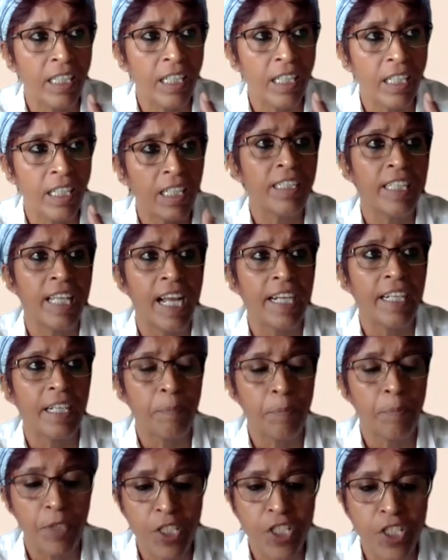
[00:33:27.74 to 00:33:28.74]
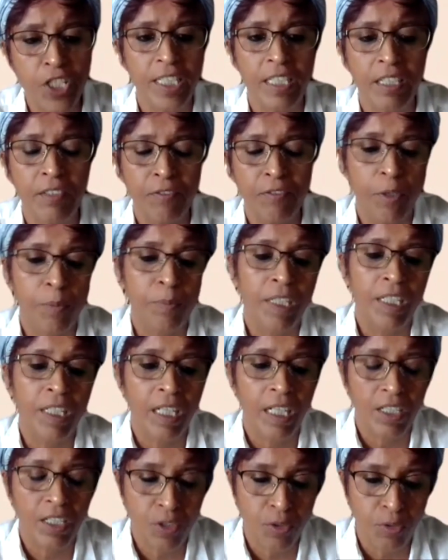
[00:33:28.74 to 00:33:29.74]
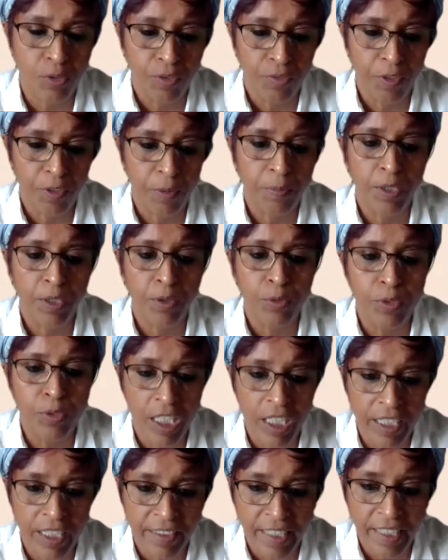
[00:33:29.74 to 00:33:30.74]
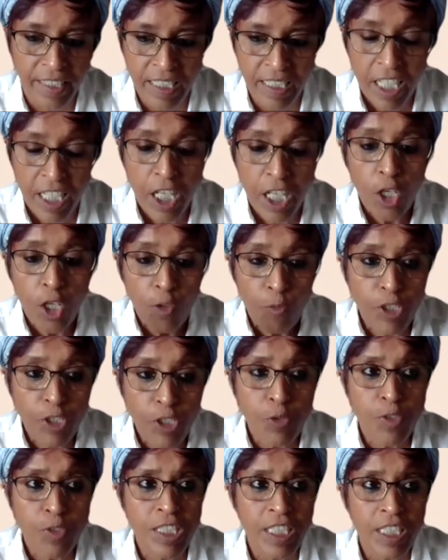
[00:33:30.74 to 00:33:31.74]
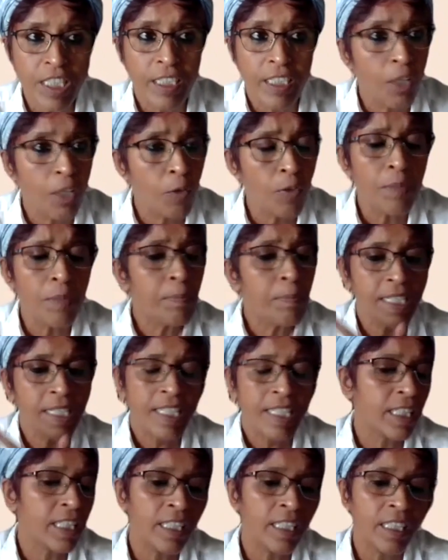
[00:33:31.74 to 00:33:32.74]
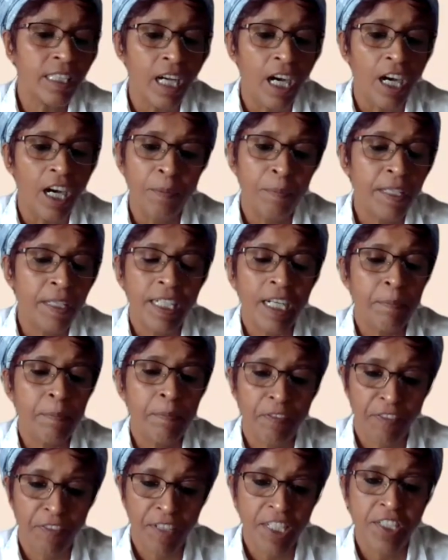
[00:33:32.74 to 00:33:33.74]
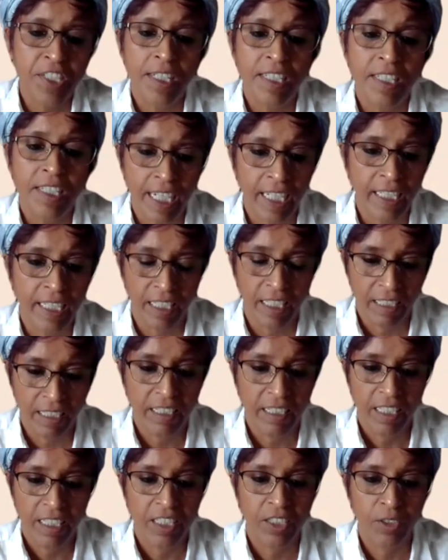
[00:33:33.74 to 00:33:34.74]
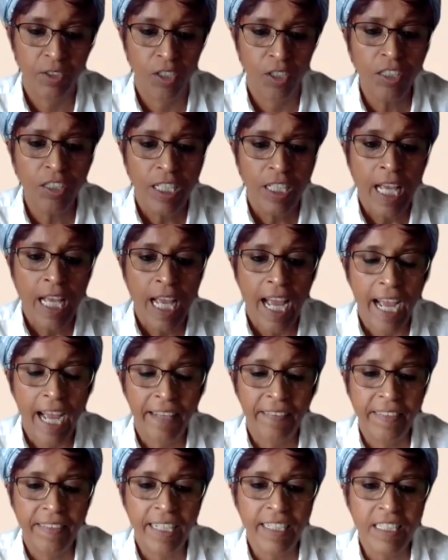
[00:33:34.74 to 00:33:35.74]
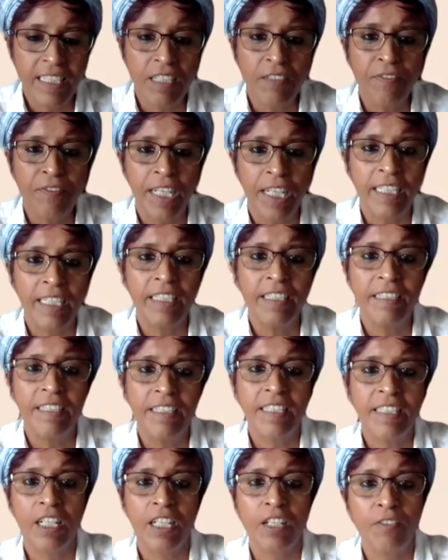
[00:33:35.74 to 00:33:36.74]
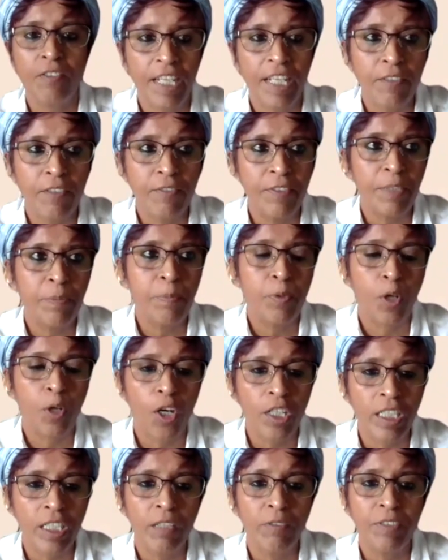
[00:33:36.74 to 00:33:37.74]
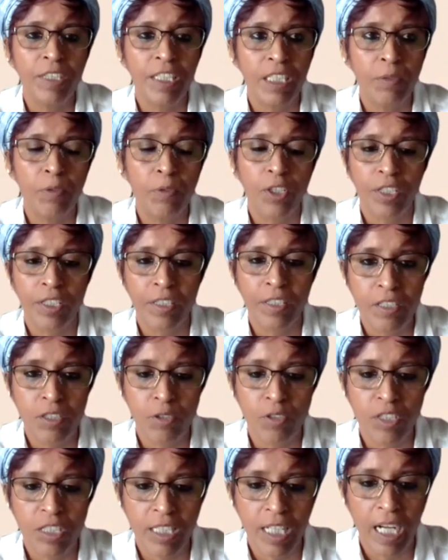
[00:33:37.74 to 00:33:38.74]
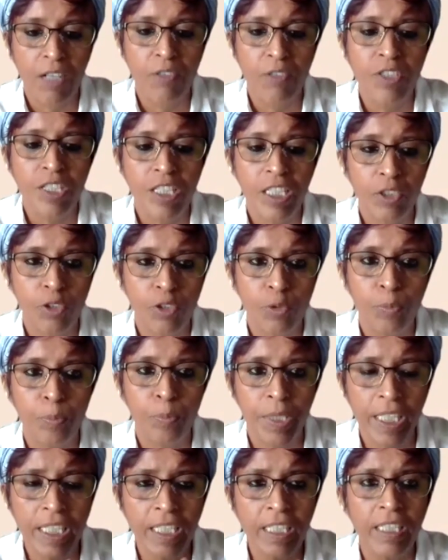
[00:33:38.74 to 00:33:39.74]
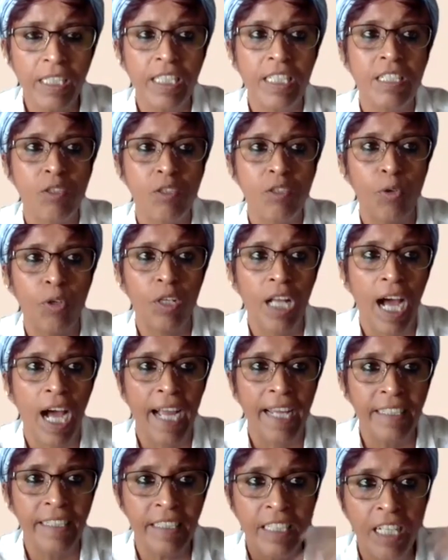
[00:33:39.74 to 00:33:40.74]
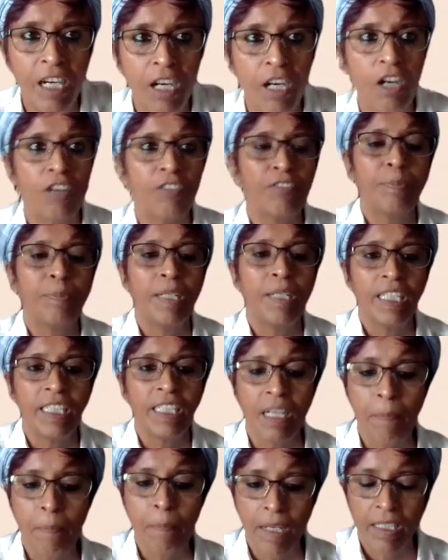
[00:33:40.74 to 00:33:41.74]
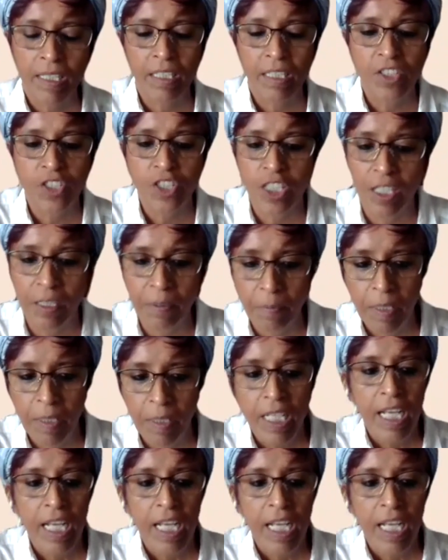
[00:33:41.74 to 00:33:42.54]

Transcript: learned and appreciated from the grassroots, from the rural areas, which was in a way missing in the urban and professional sector, and that is the very reason where we brought the Wiki Water Resource Council to bring this whole idea of building a partnership